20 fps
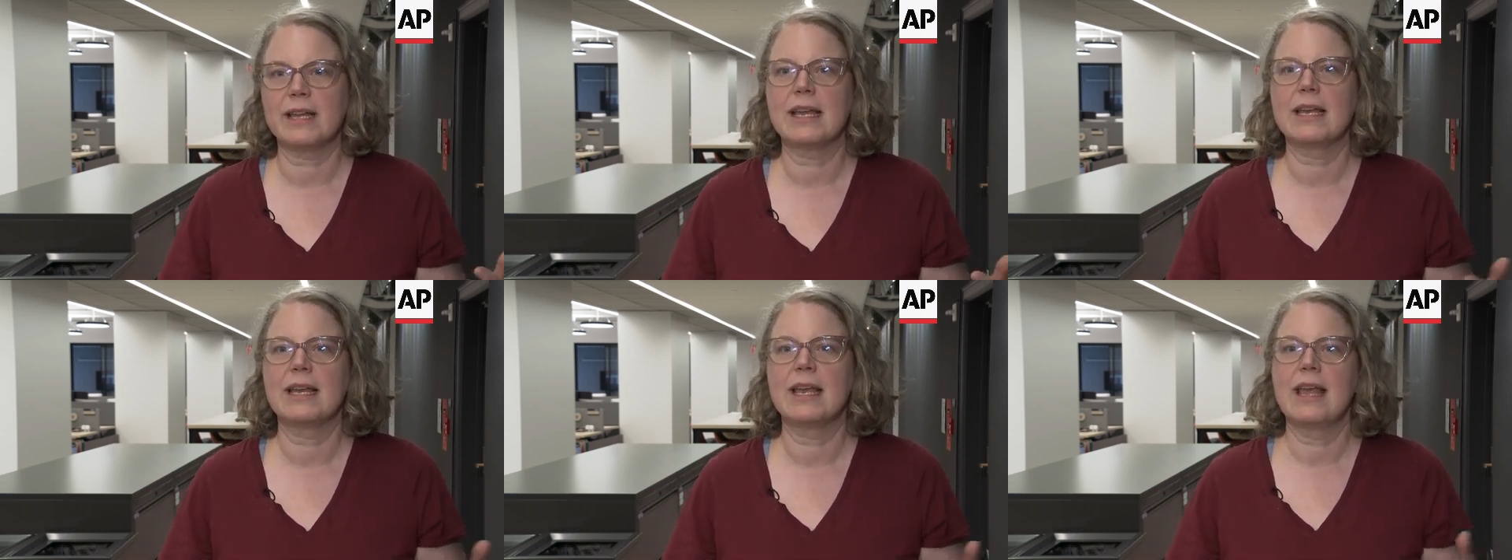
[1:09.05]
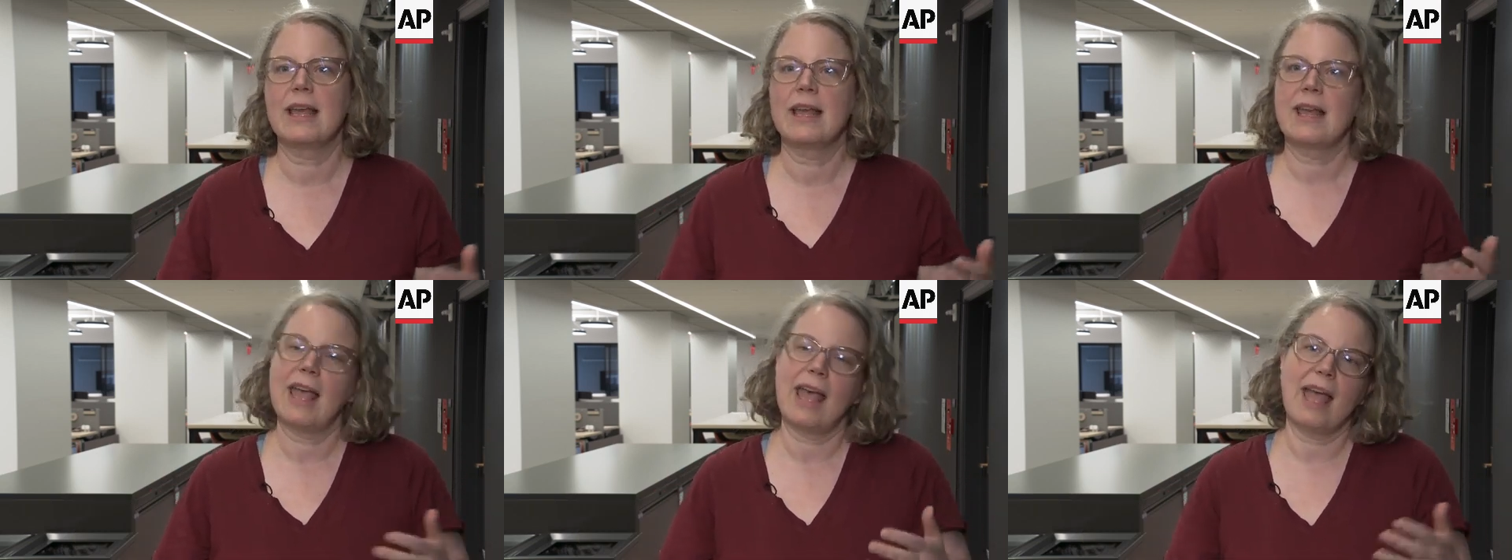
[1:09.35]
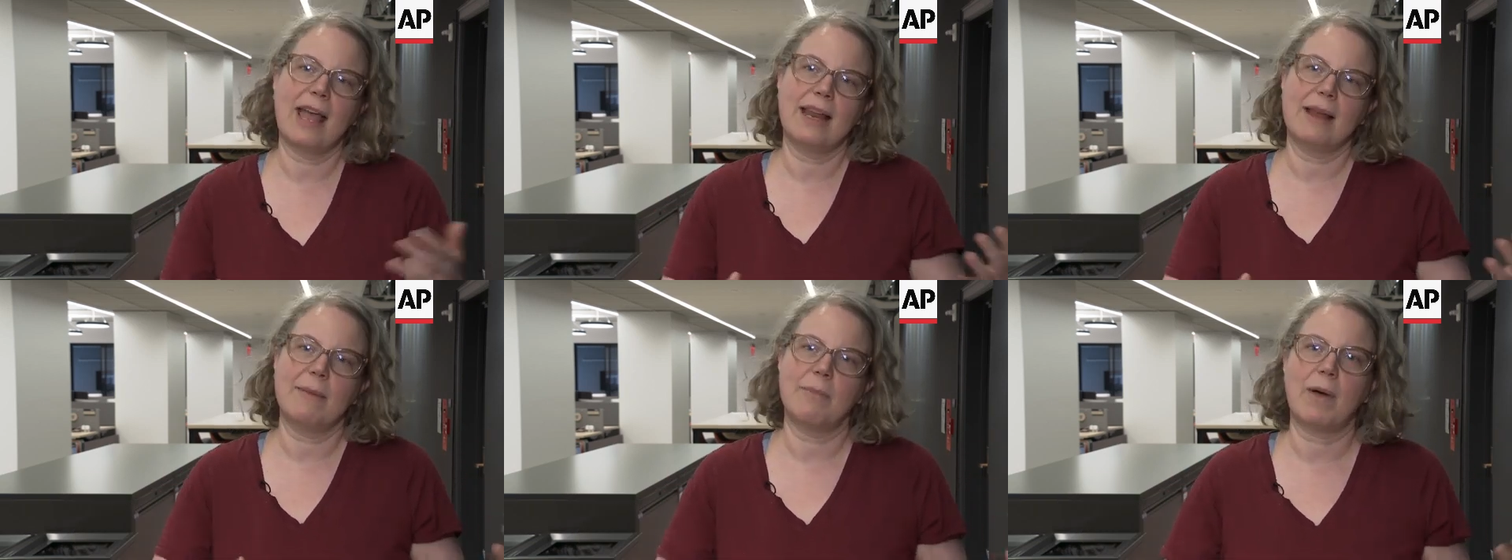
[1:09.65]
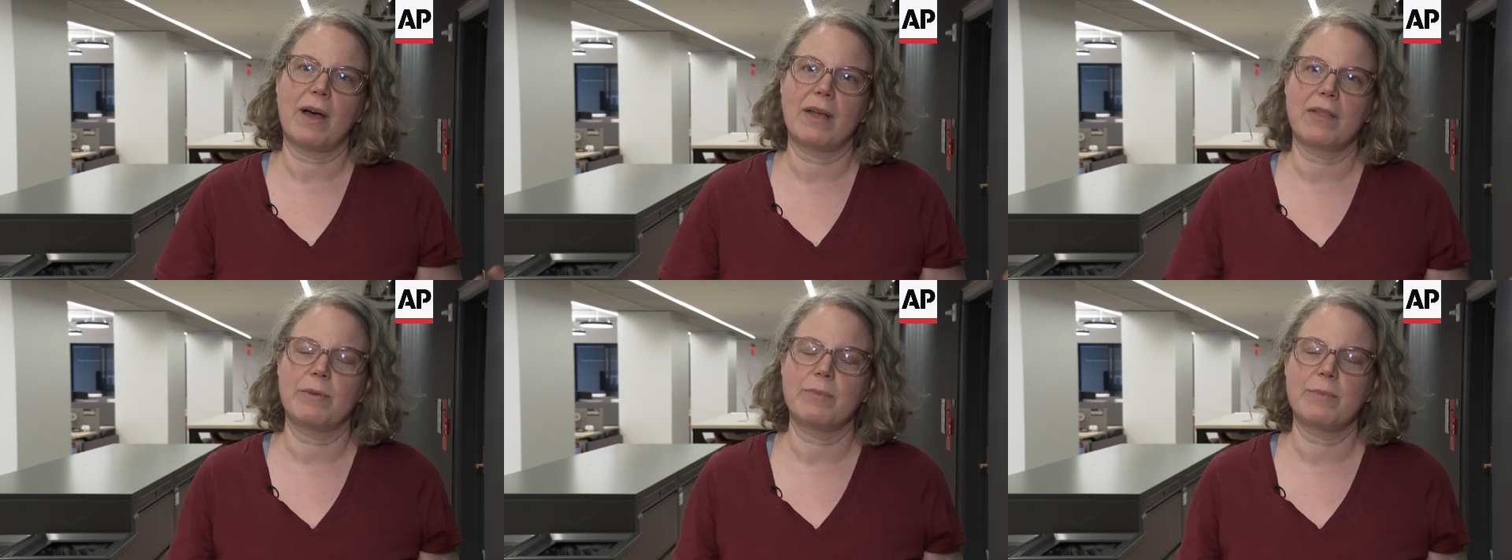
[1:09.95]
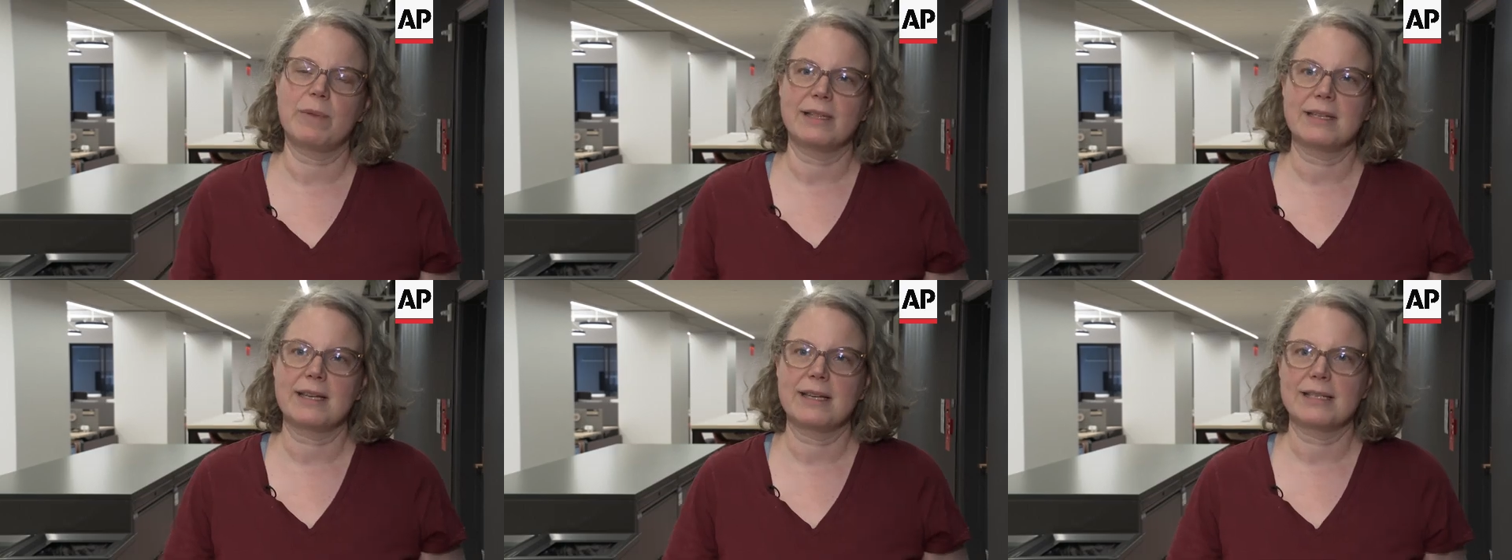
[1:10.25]
it and it
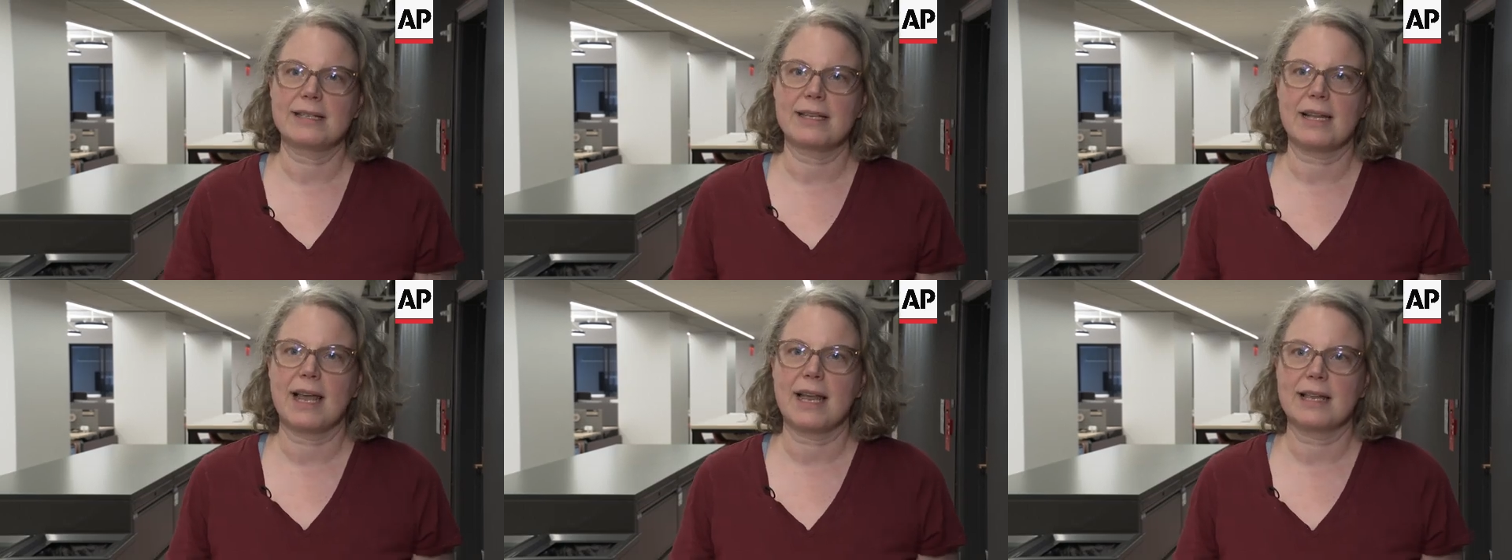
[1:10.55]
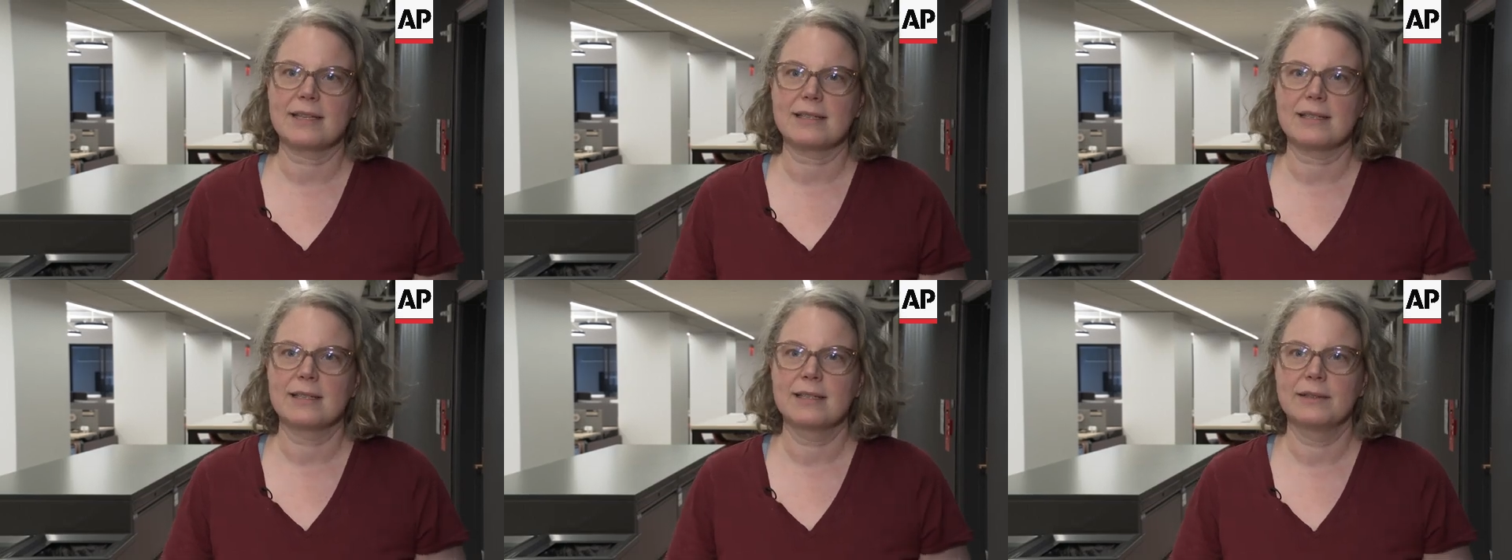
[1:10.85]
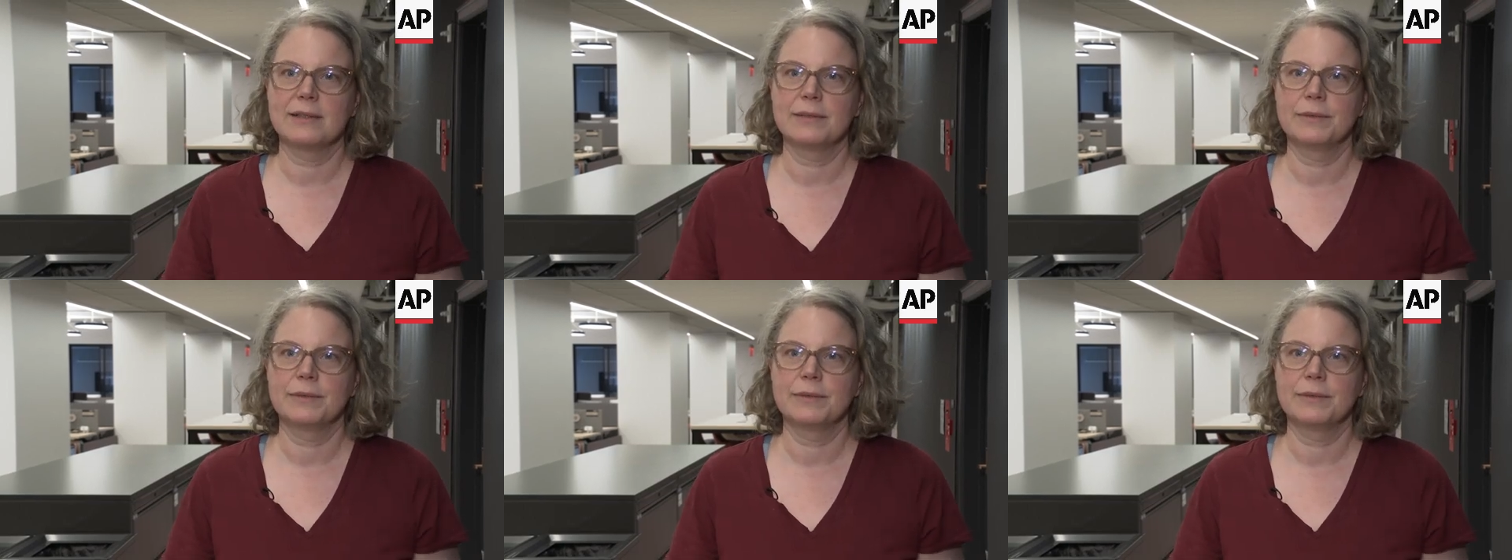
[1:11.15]
bothered buildings less.